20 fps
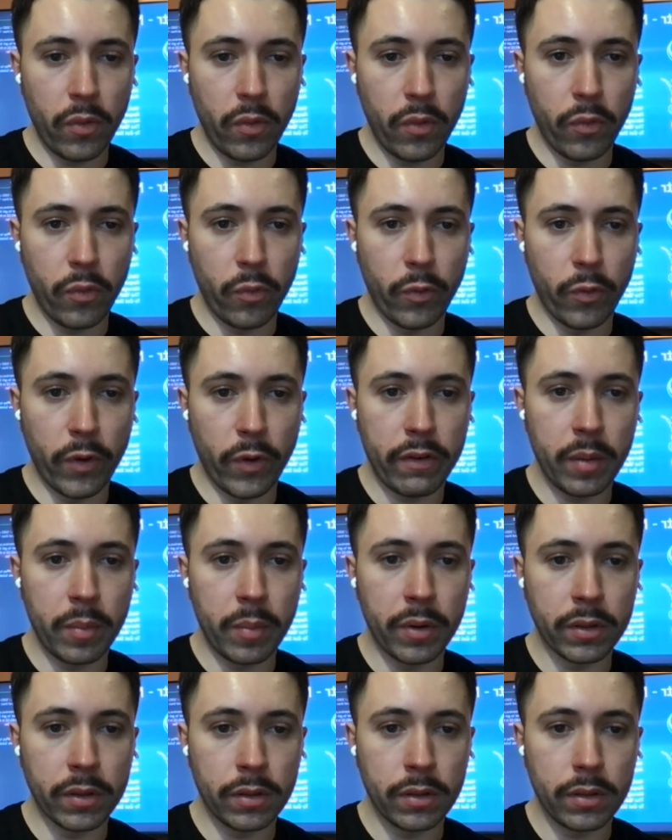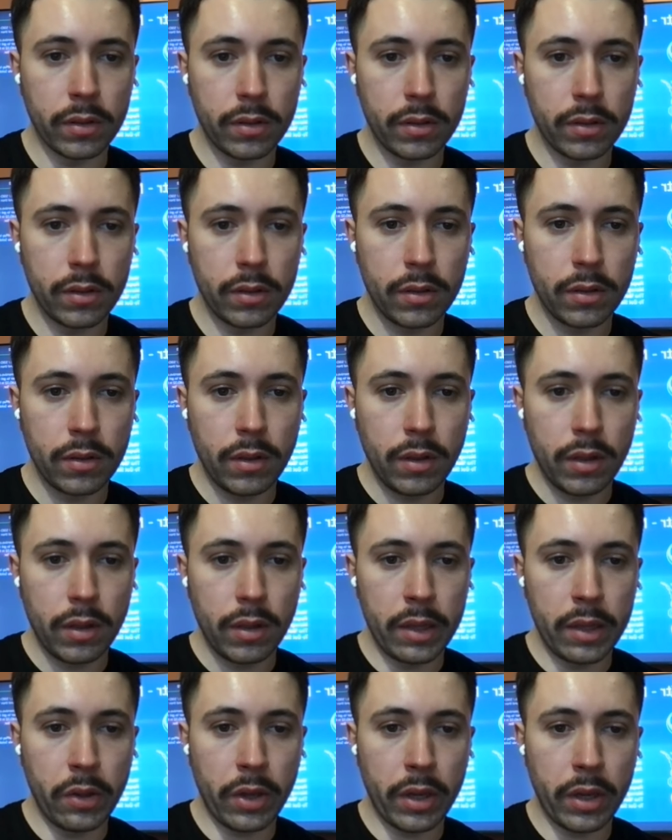variable,
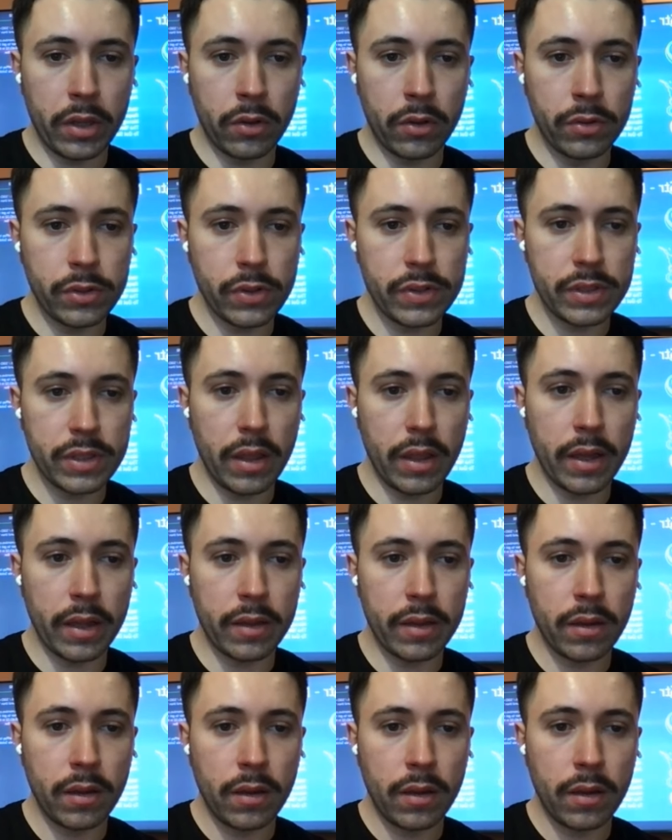and you can also see that